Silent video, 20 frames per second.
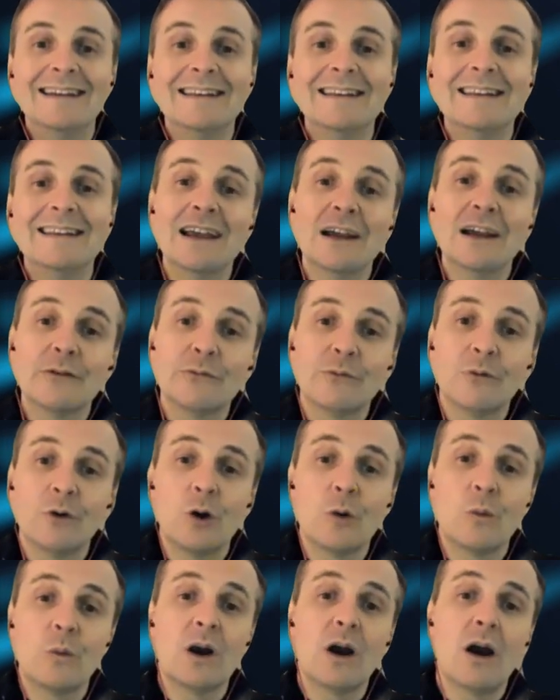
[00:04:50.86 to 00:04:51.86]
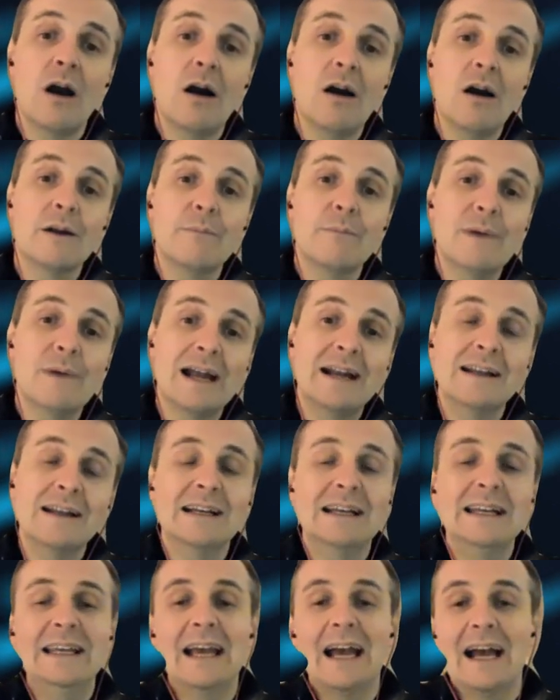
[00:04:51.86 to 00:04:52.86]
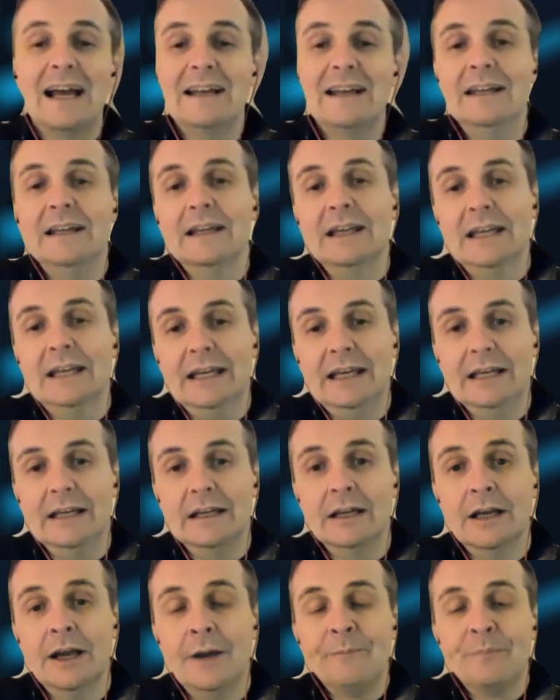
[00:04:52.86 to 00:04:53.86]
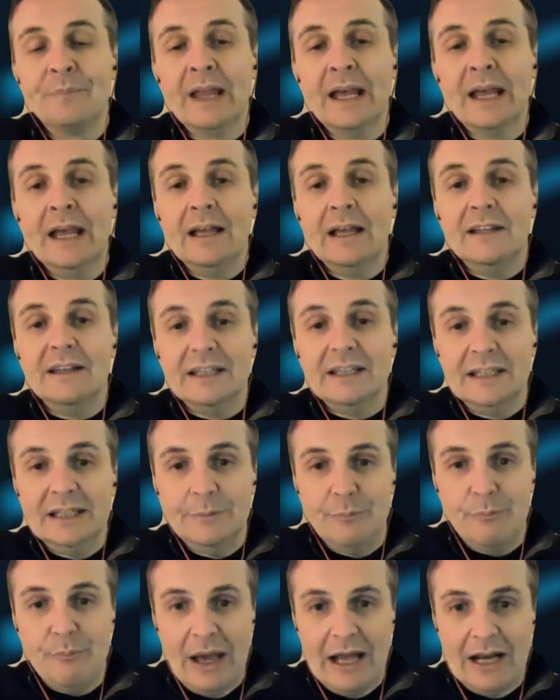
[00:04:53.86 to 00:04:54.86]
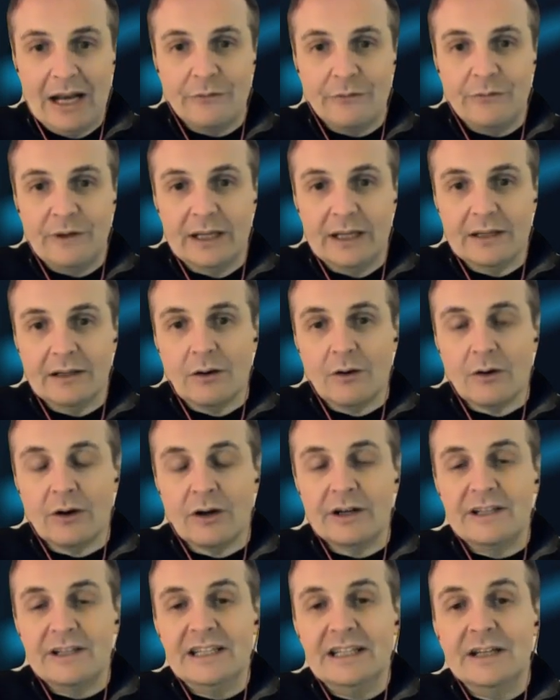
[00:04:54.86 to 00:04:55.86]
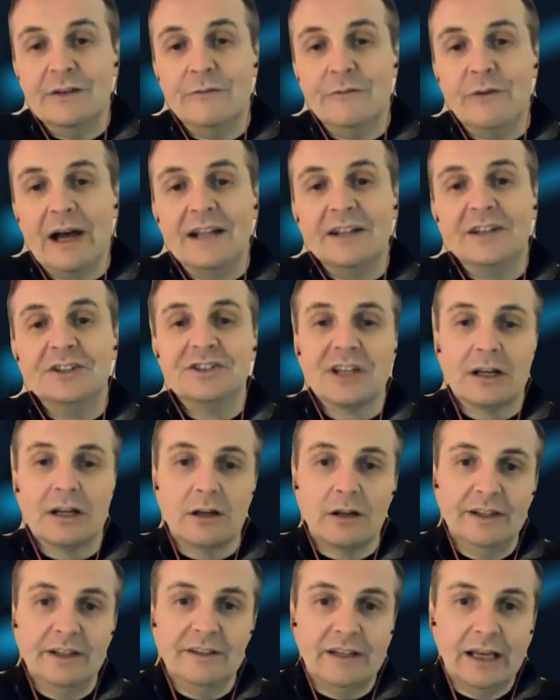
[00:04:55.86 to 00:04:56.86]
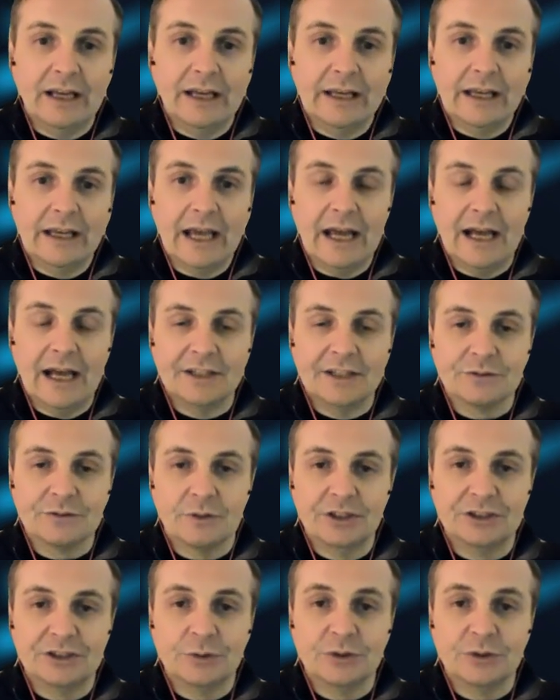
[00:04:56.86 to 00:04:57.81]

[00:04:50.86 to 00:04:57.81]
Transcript: Therefore, we're automatically adding in the benefit or the advantage that a light tank has, right?